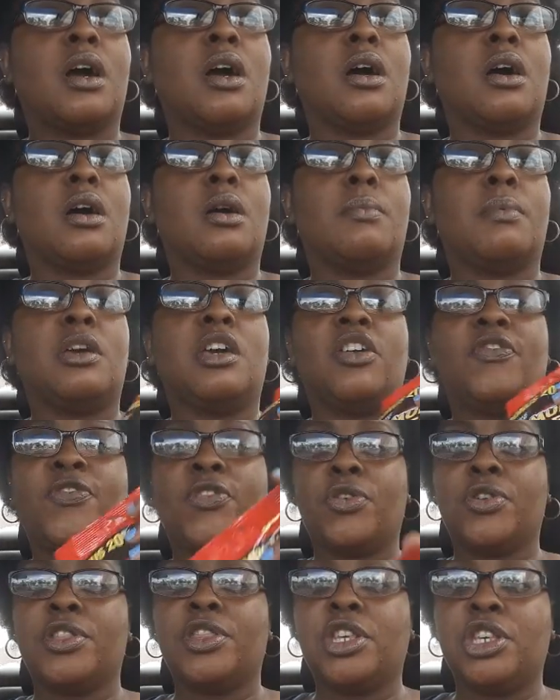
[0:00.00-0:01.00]
Um,
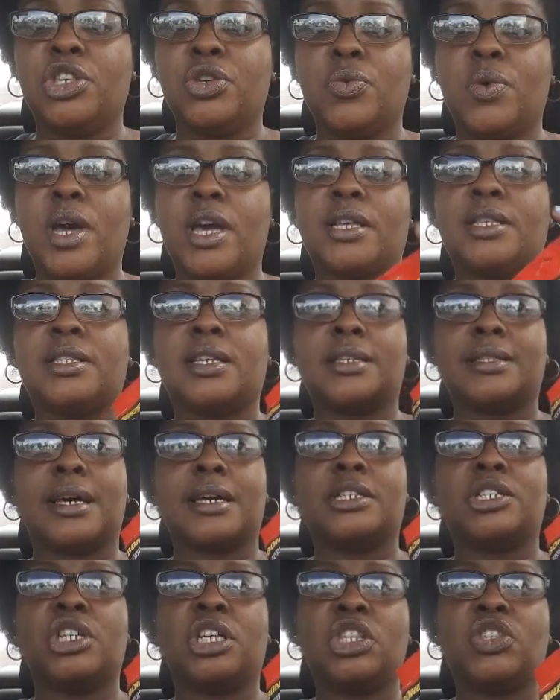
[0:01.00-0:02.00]
if you're in the U S, because
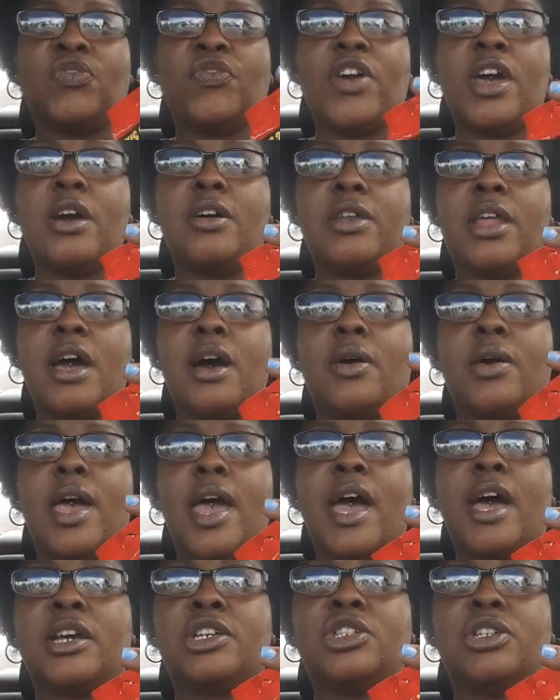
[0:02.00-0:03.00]
I just found out,
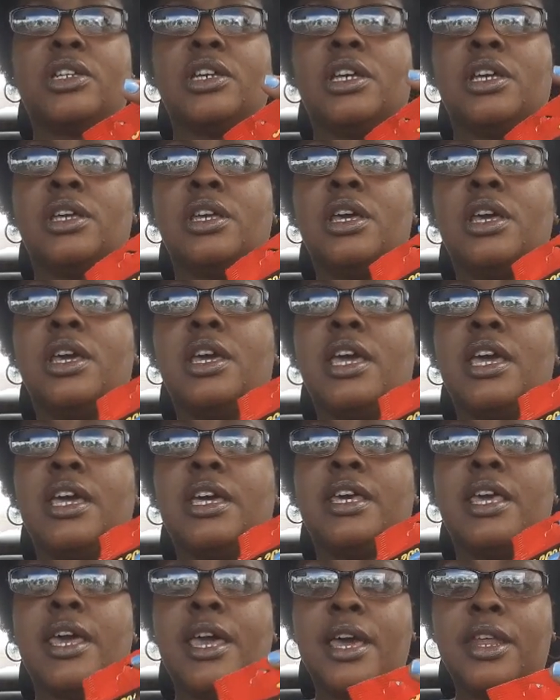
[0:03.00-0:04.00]
actually,
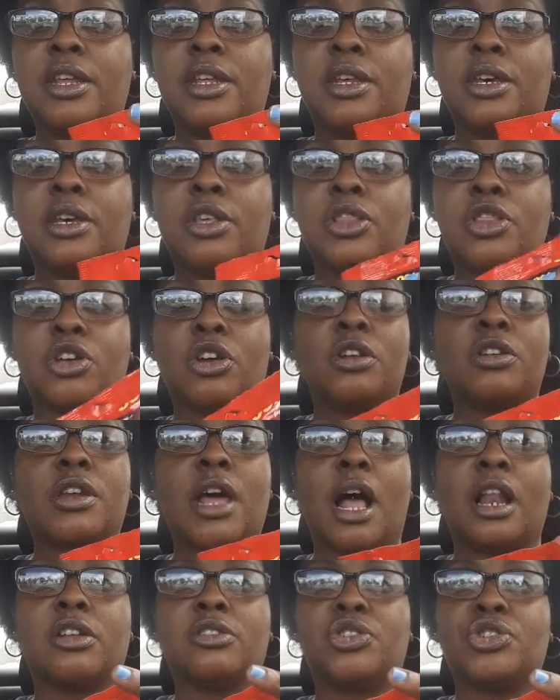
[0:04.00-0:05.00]
in Canada, their
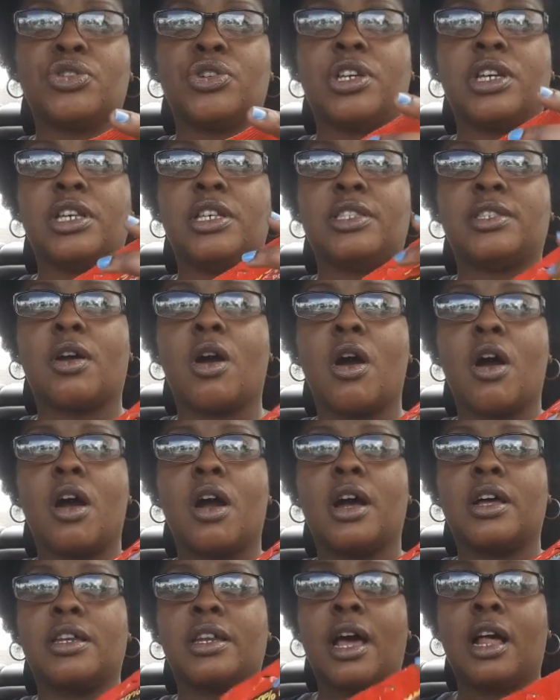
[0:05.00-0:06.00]
Dollar Trees
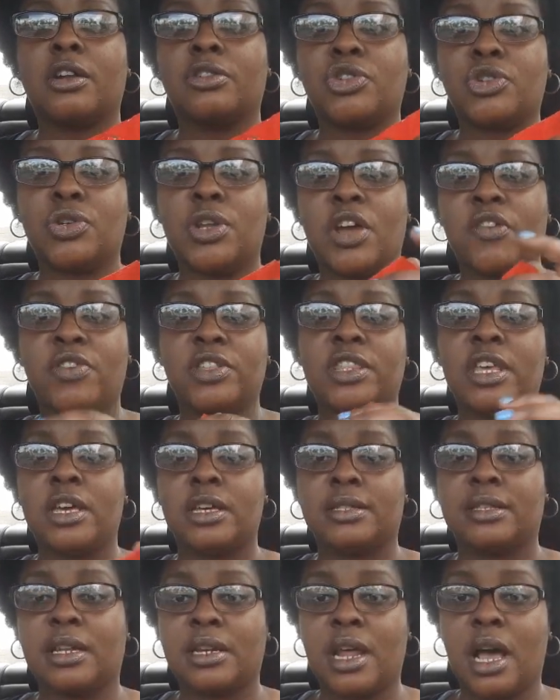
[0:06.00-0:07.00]
are a dollar.
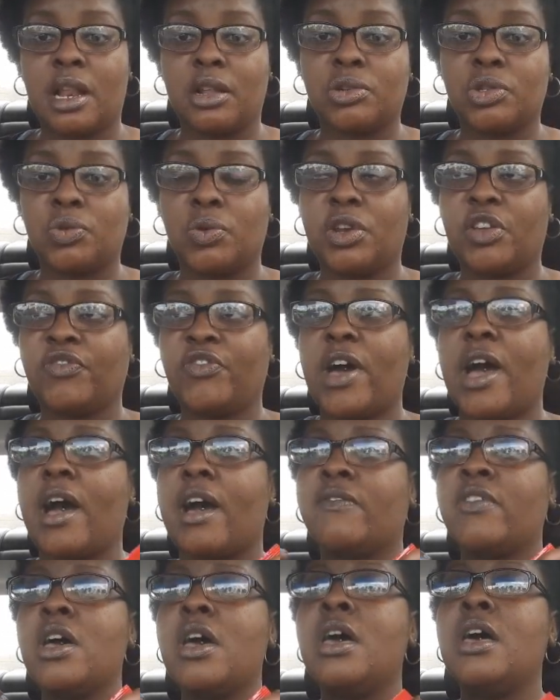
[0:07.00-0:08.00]
Everything is a dollar
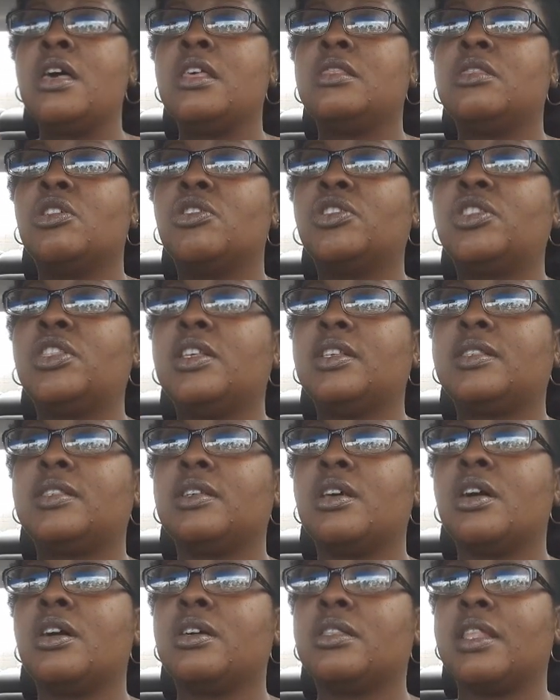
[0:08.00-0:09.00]
twenty-five. There's this
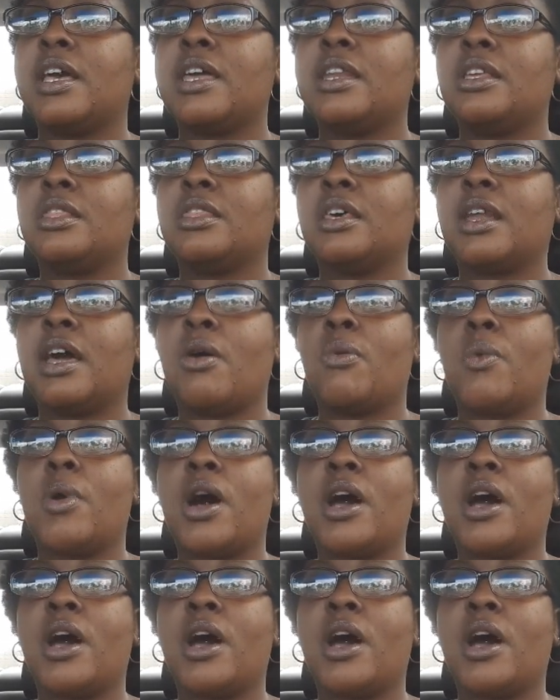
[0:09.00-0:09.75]
young lady that I